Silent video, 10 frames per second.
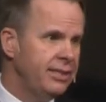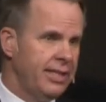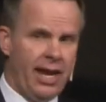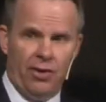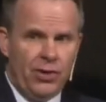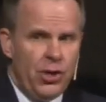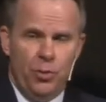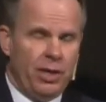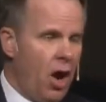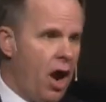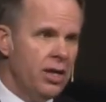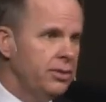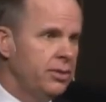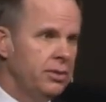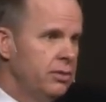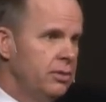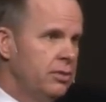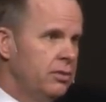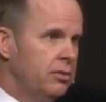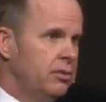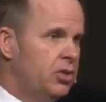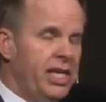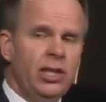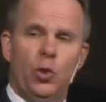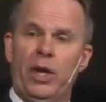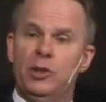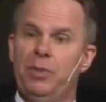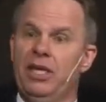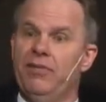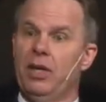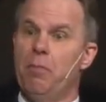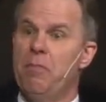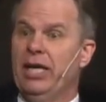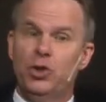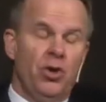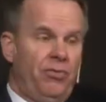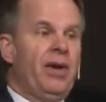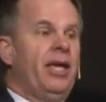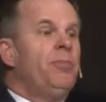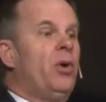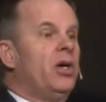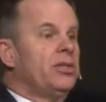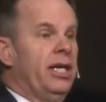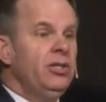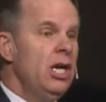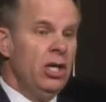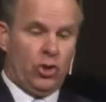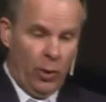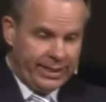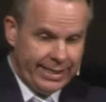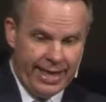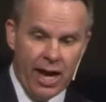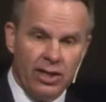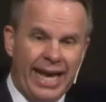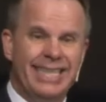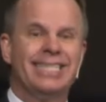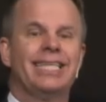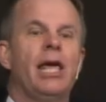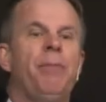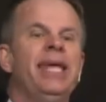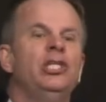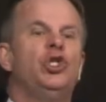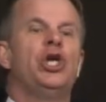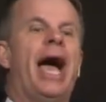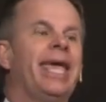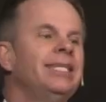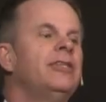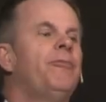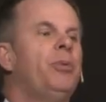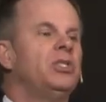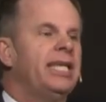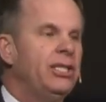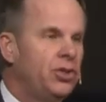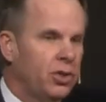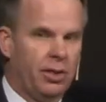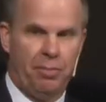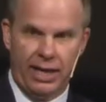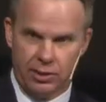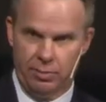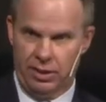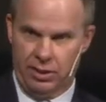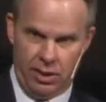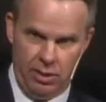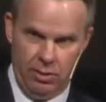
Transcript: in every human heart to each one has been given a measure of faith, Paul says. So it's there like a sleeping giant of potential and possibility.